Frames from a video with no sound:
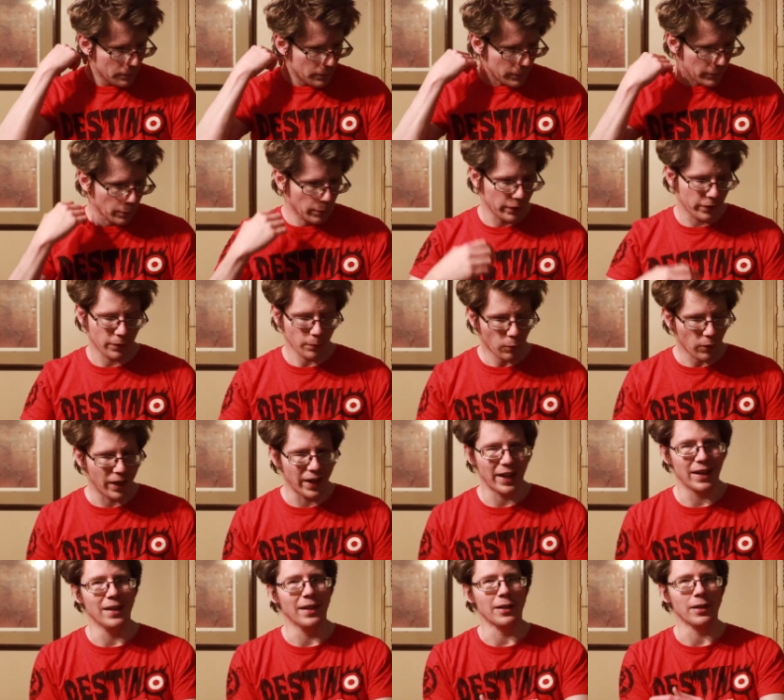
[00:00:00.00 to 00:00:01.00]
doing some more
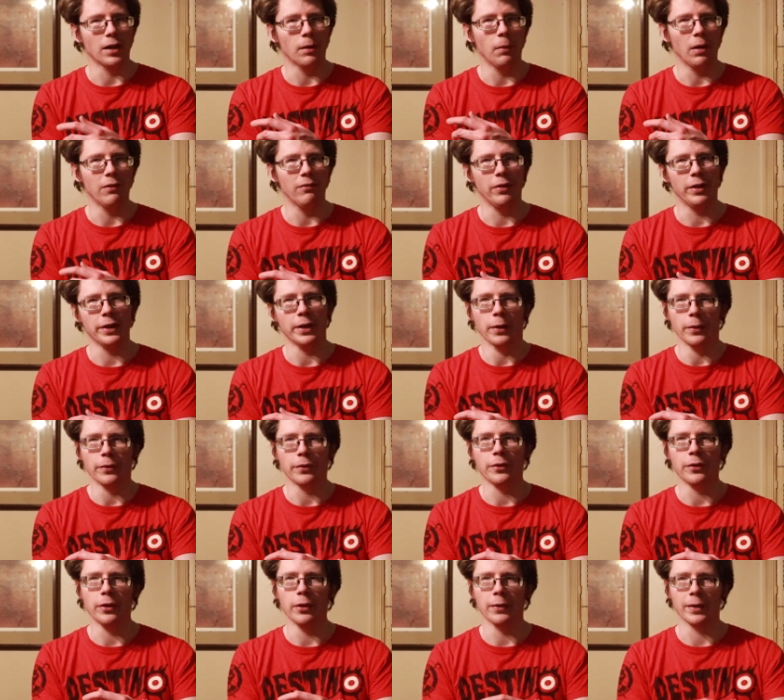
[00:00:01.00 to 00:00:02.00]
editing on my
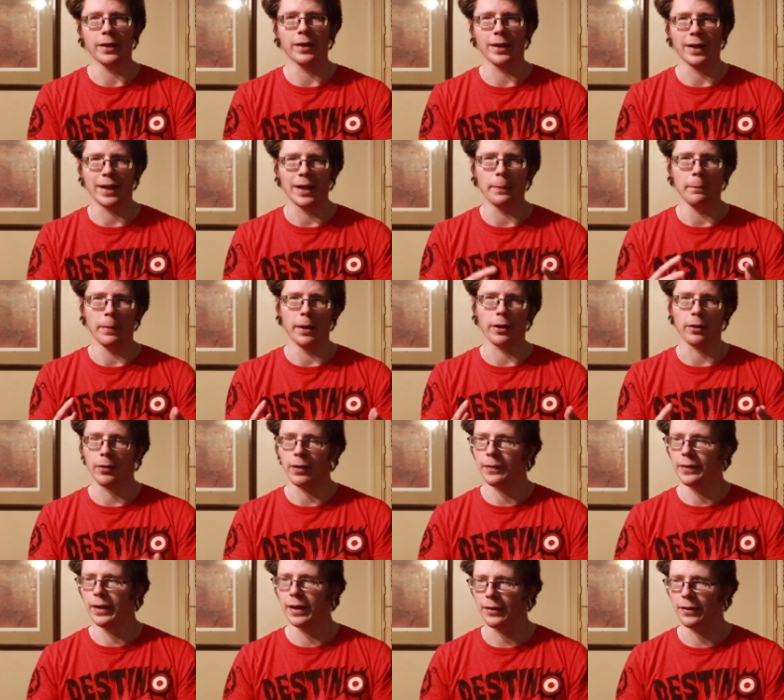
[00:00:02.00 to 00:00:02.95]
videos, too, and kind of get better at that.